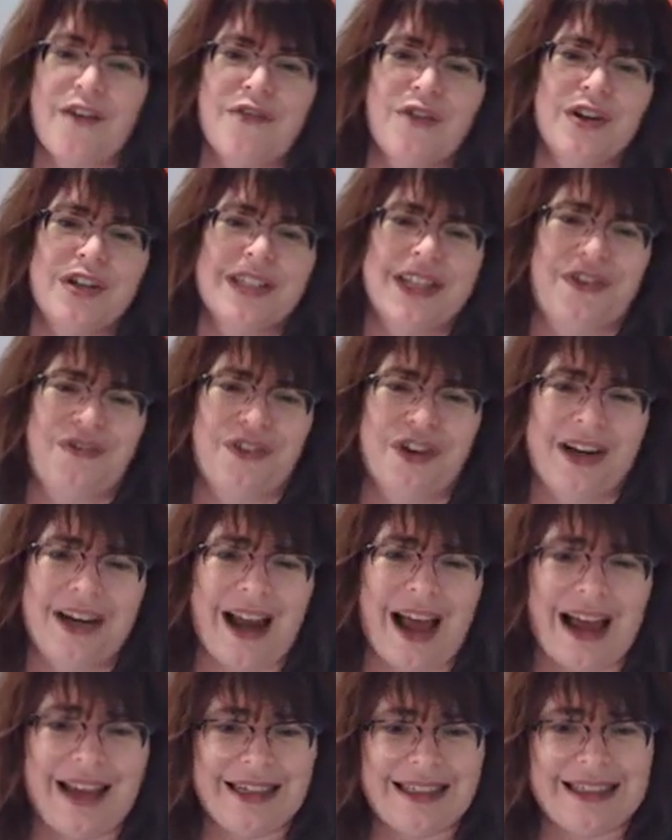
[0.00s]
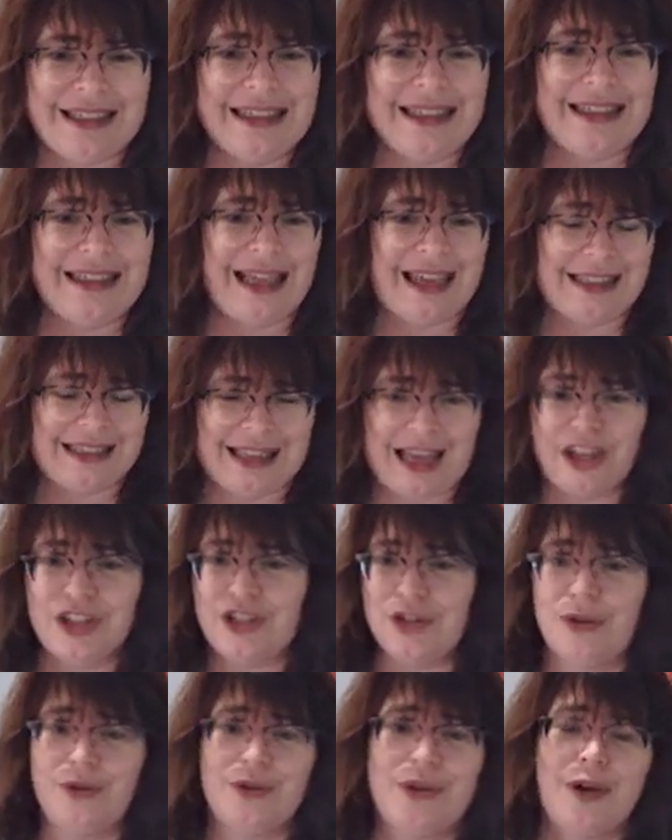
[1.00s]
different things I do,
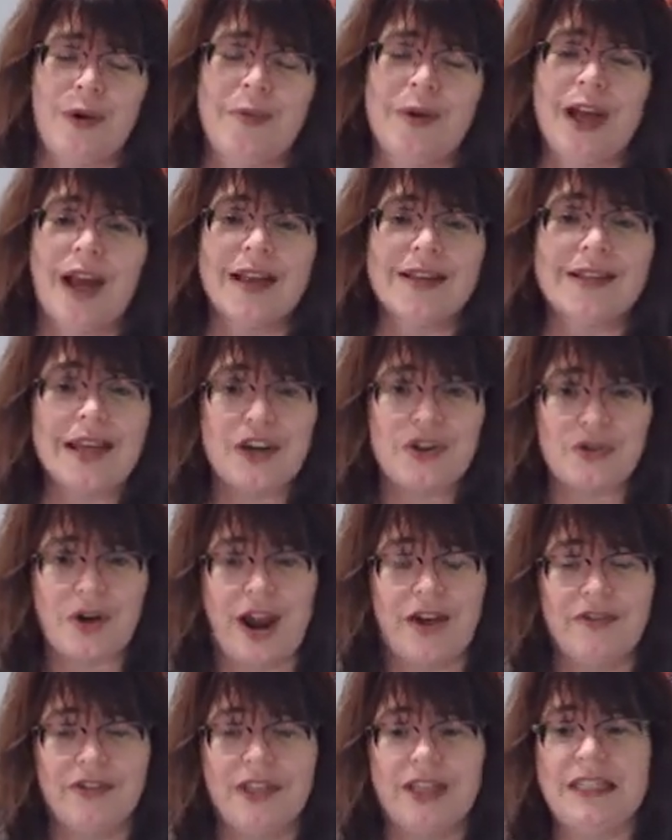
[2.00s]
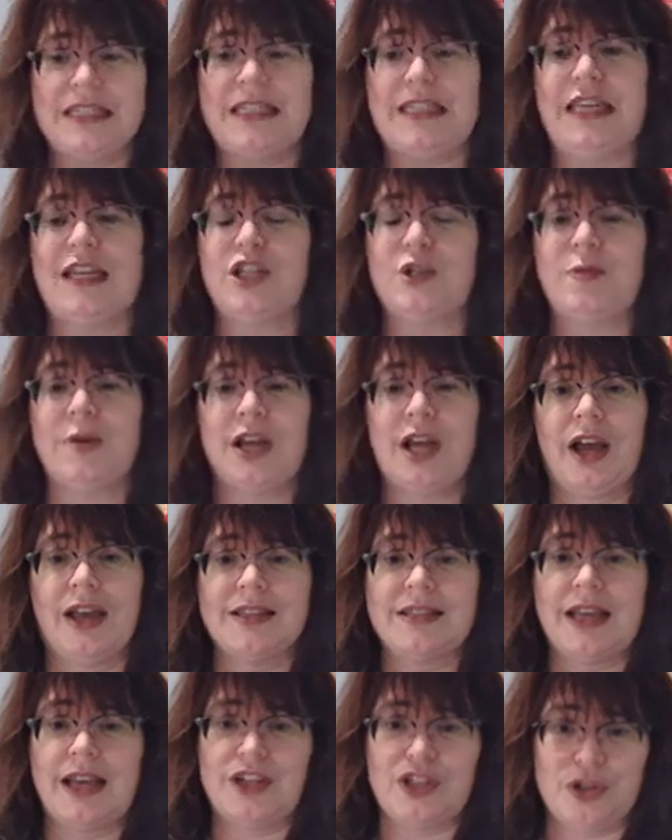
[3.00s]
because I travel and teach, because
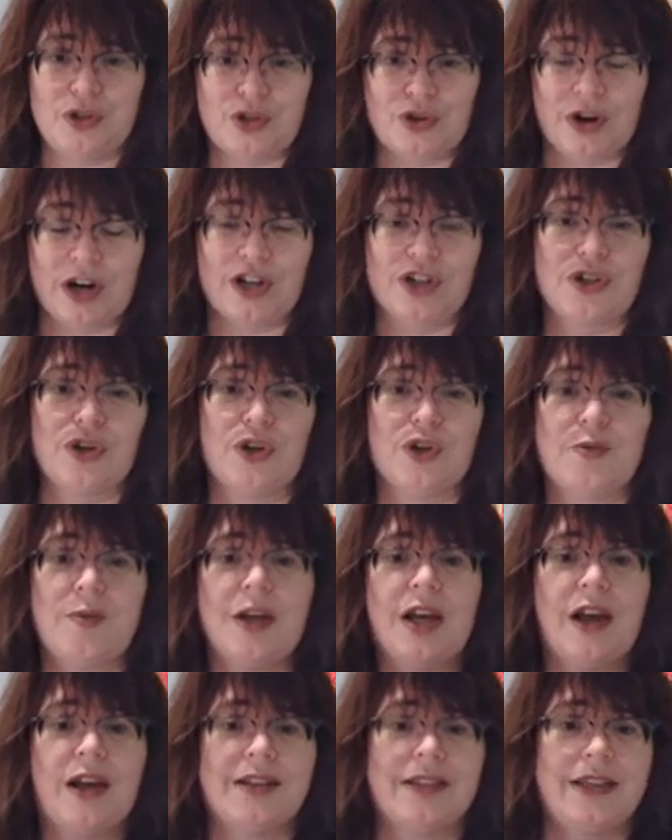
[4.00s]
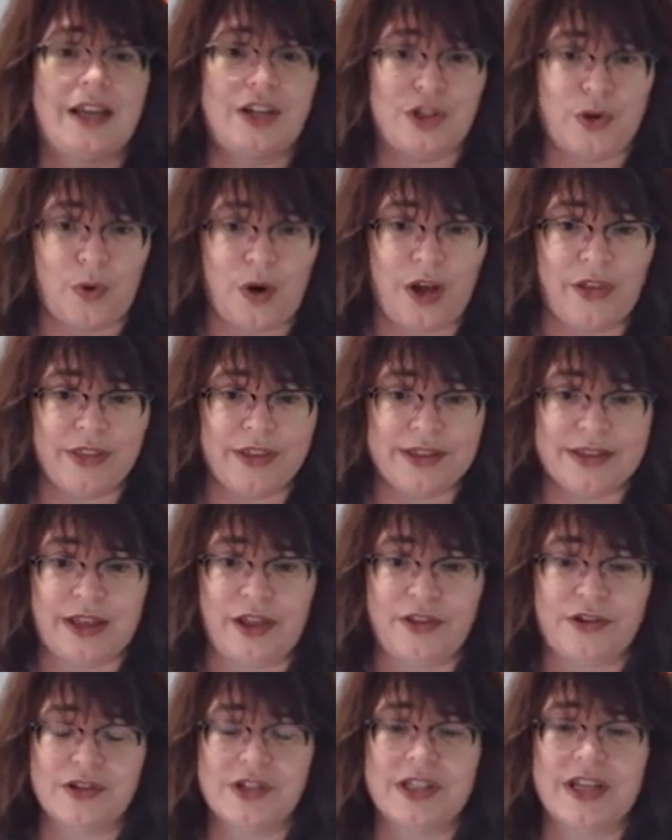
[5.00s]
I do trunk shows, because I do all this other
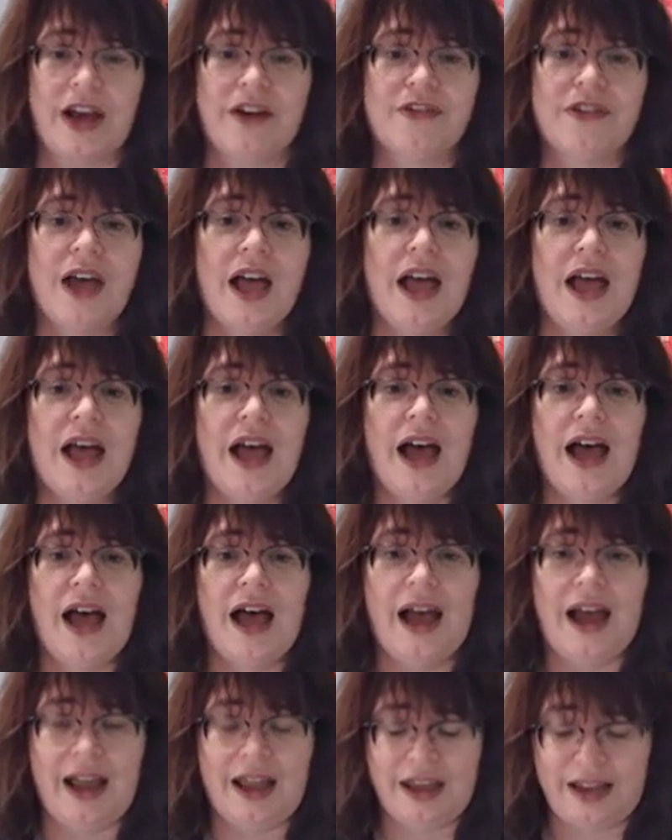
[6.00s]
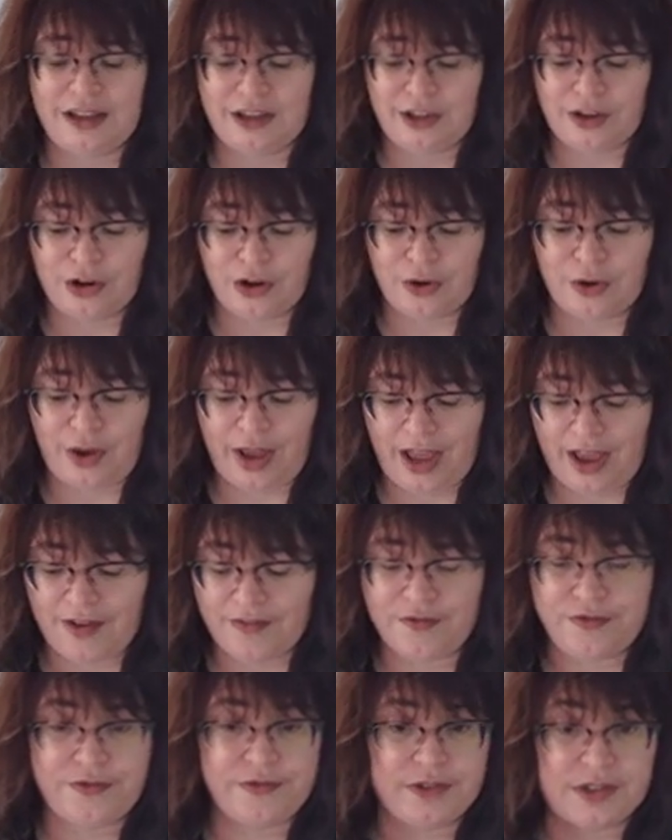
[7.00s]
stuff. I, have
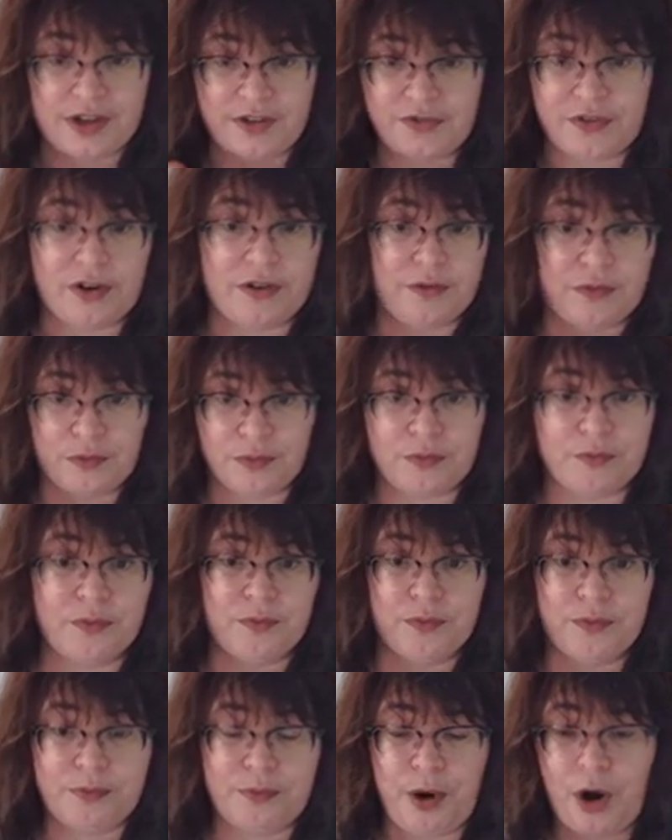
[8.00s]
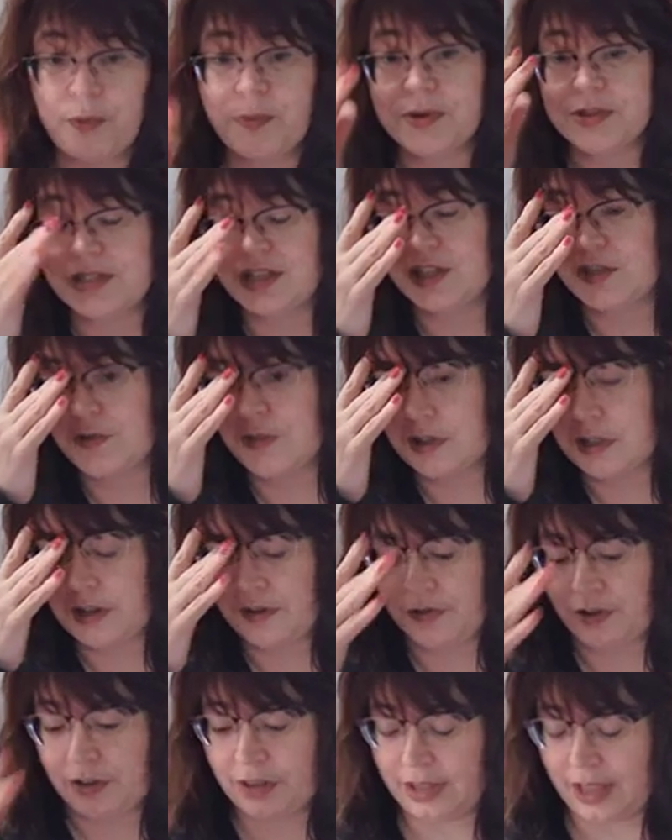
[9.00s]
different purposes for
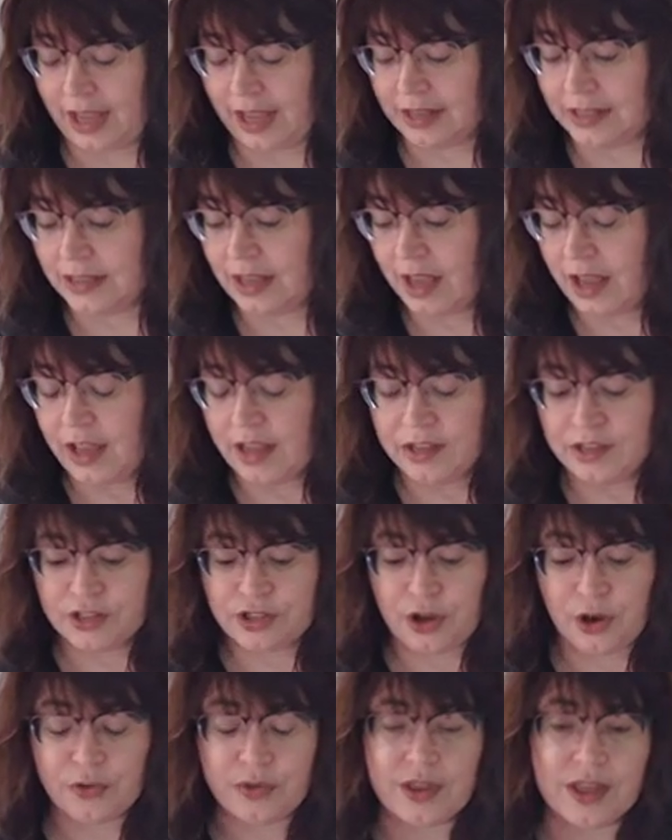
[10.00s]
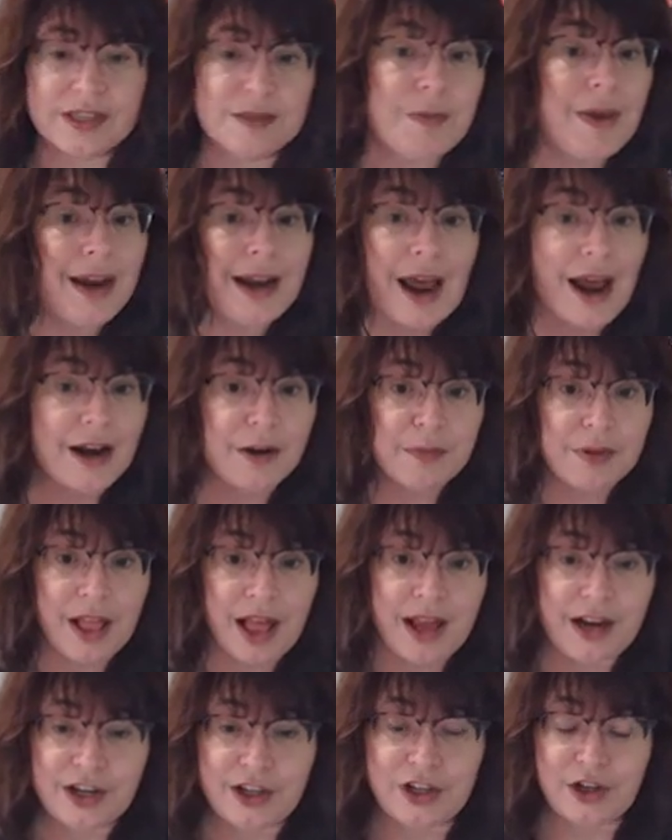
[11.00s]
different things. So this may not apply
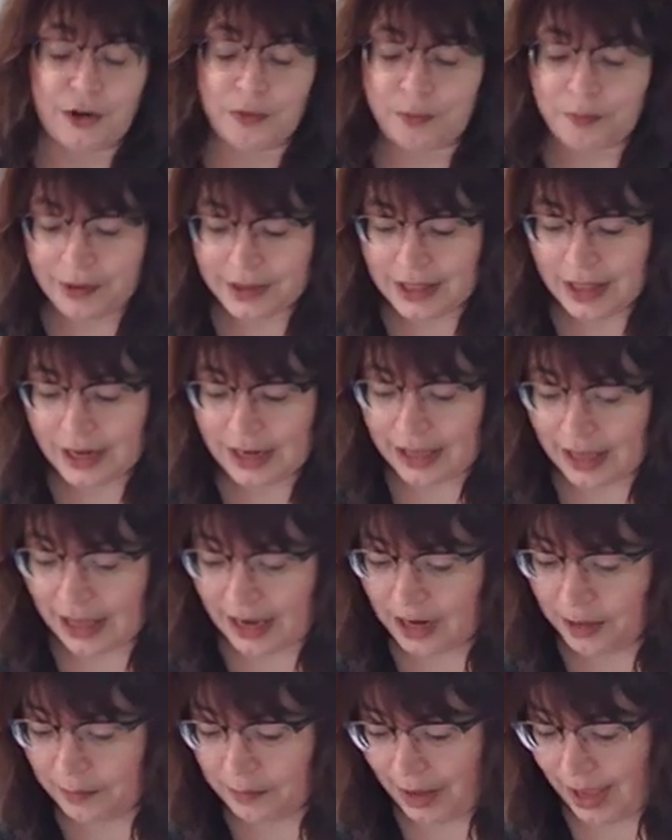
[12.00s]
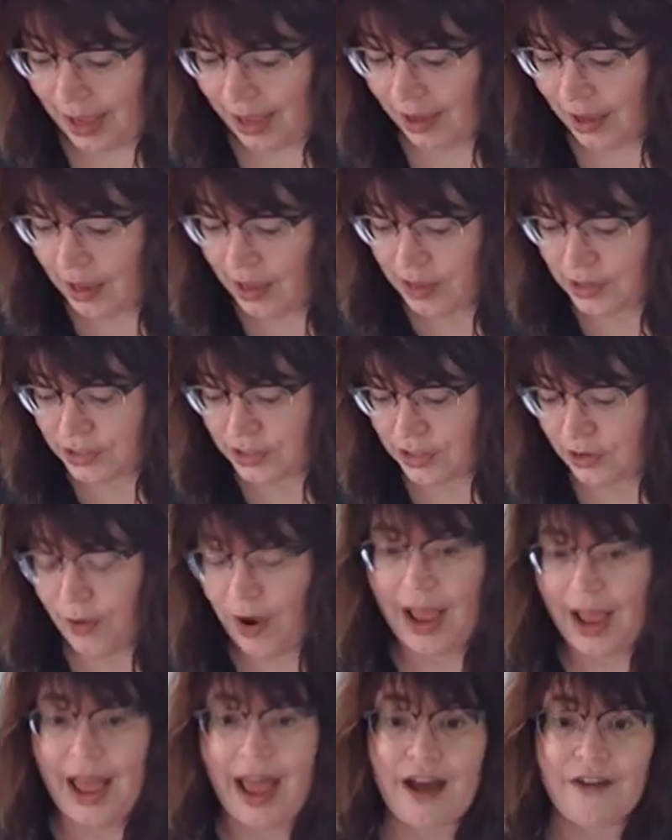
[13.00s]
to you, but then again, it may. So I
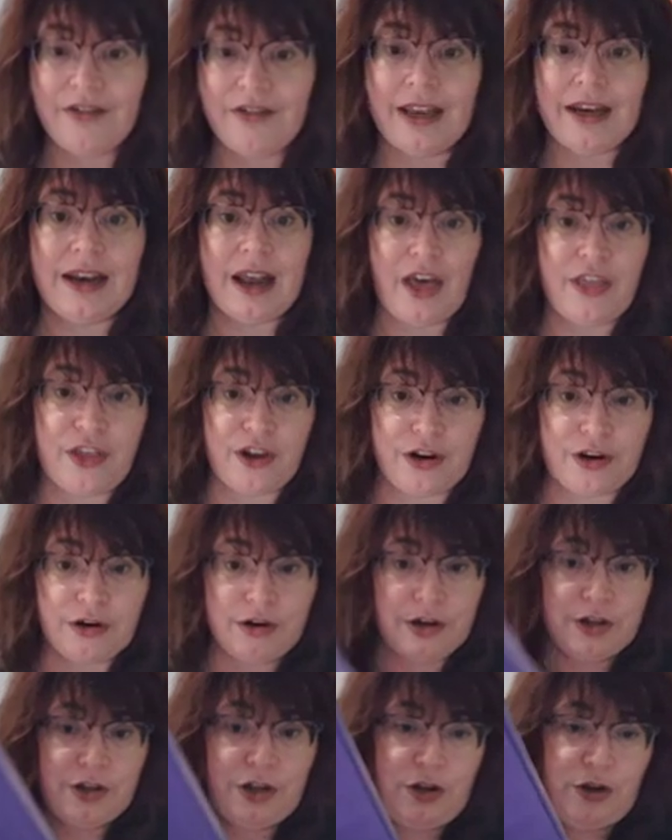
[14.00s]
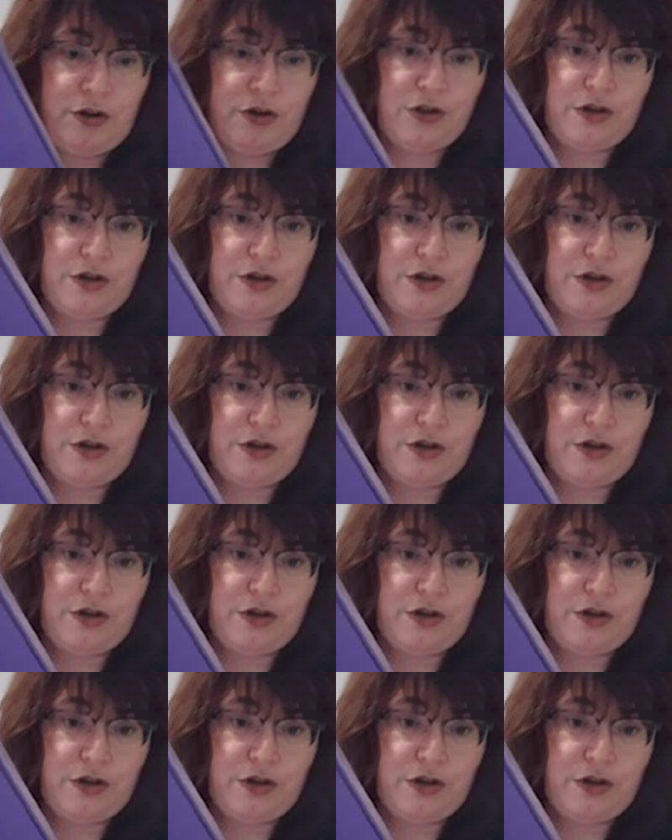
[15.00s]
have another huge